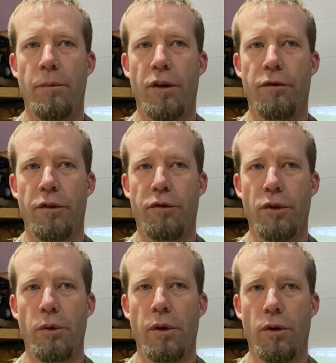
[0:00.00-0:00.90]
If the
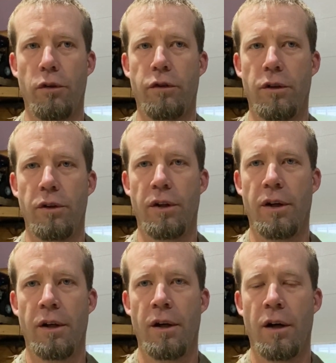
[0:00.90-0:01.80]
fluid looks good,
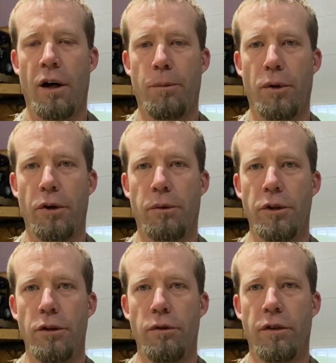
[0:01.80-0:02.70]
I'll probably
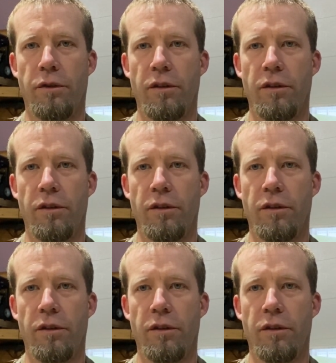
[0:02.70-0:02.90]
reuse it,